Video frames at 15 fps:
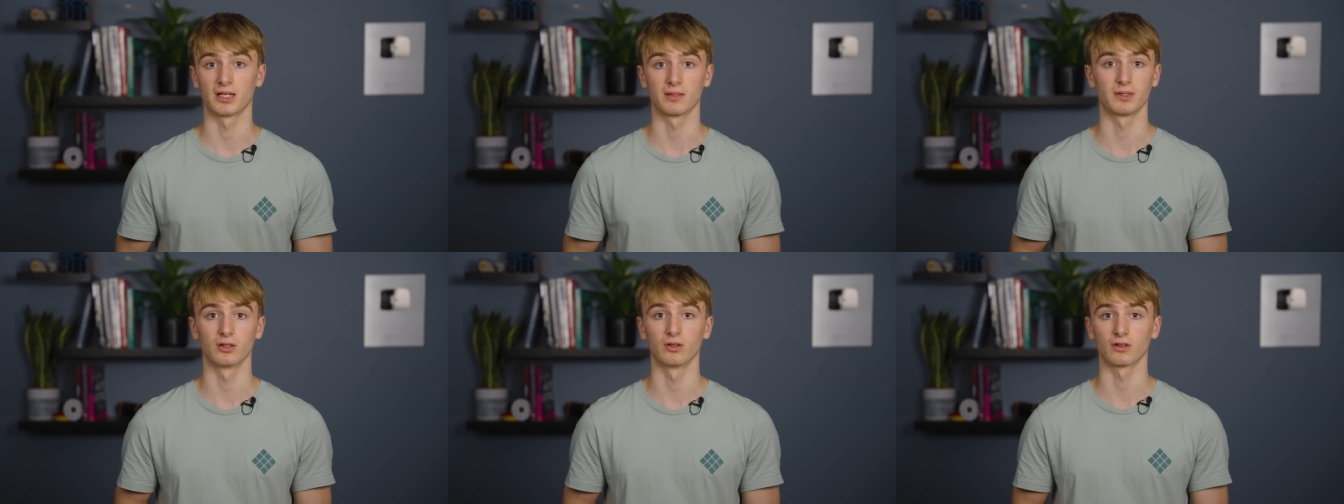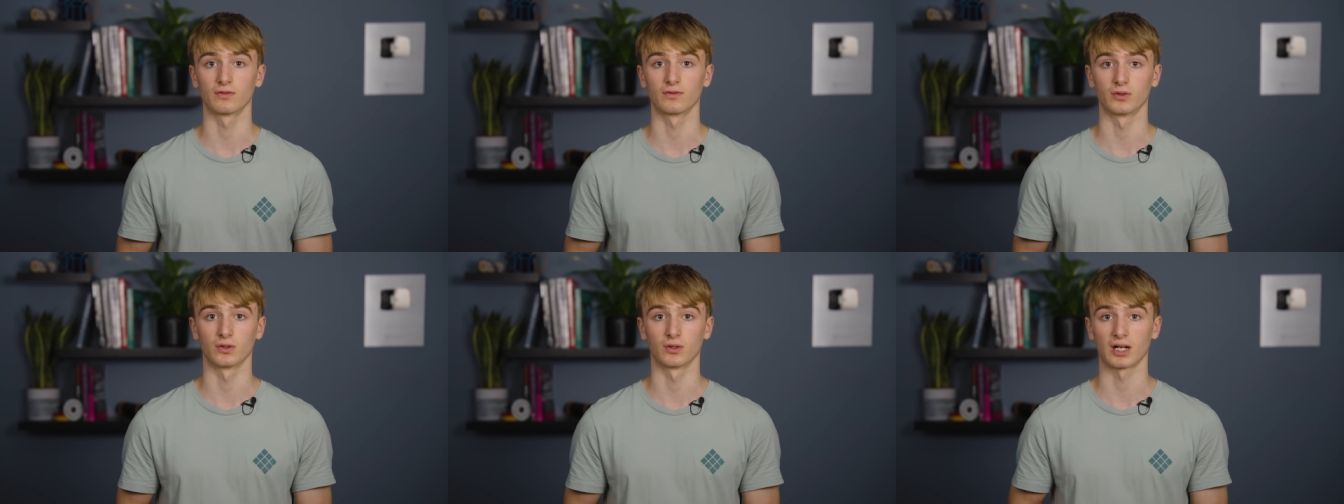maybe look
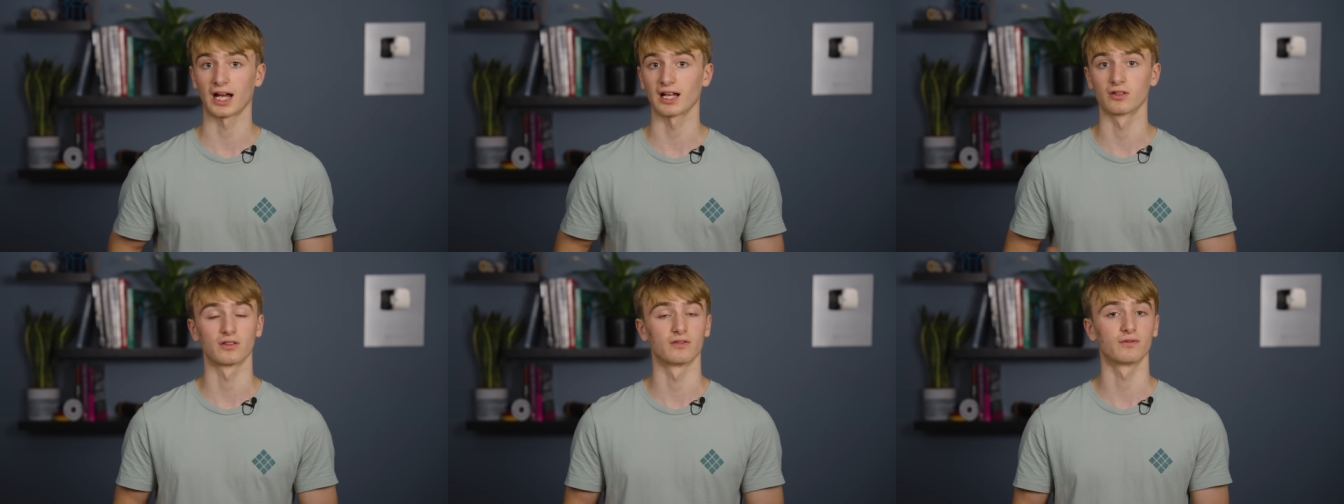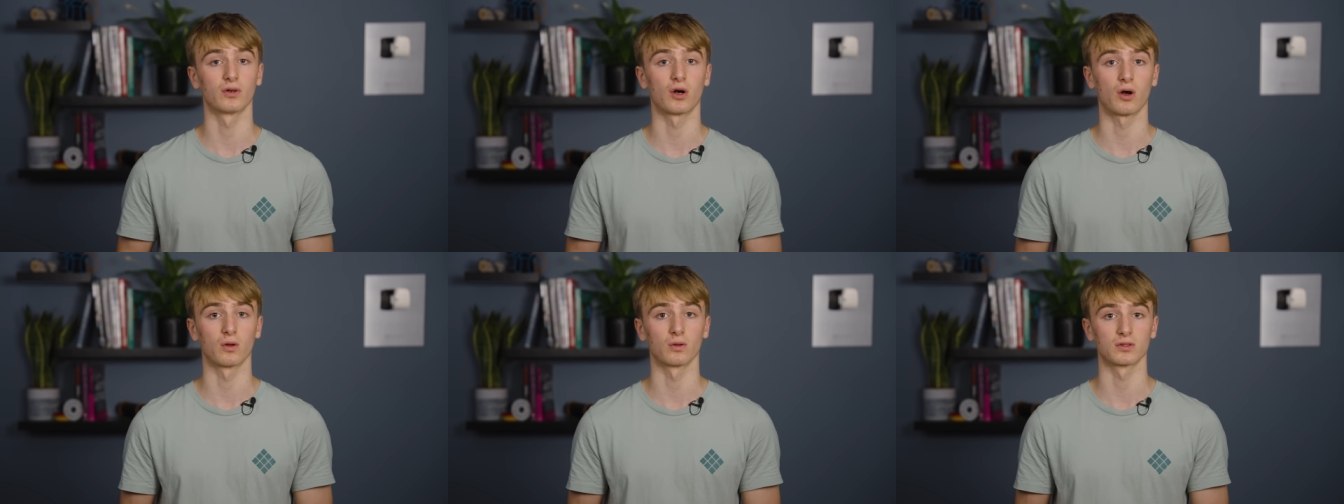for hand and
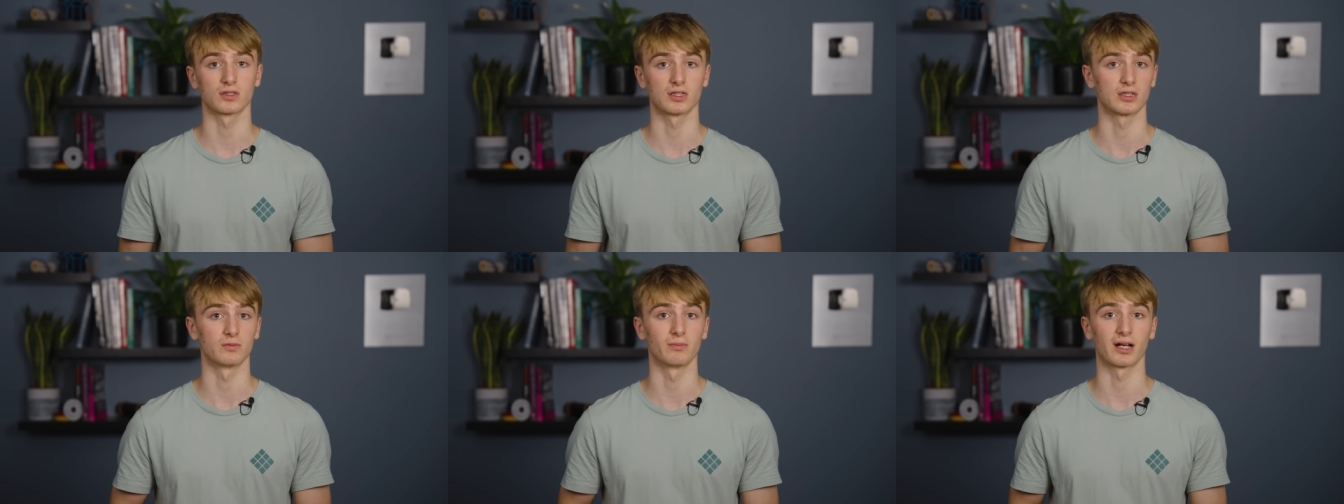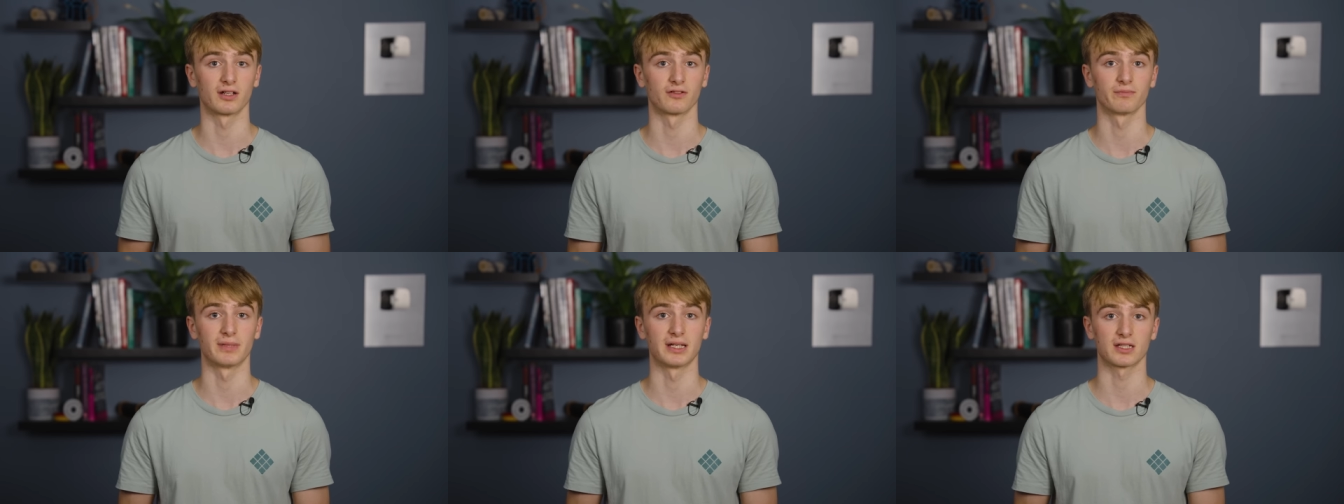foot holds that you might
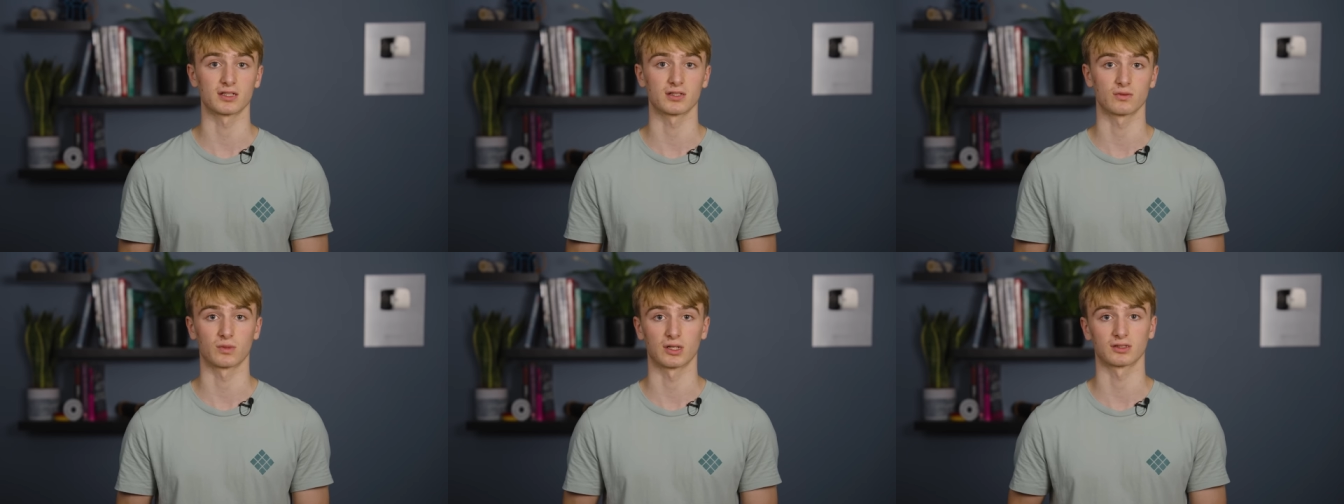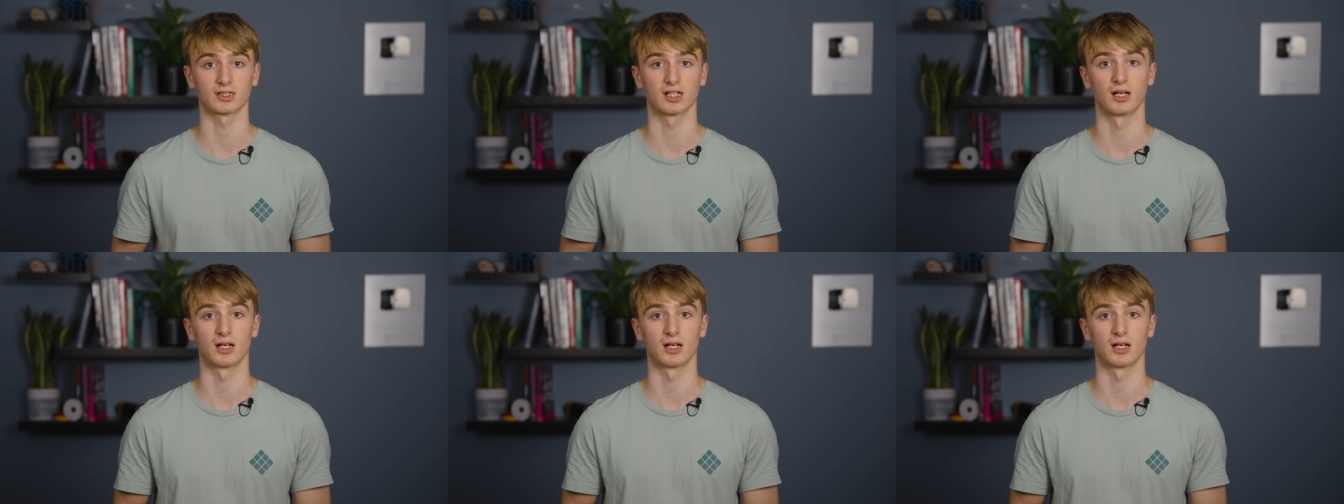have missed whilst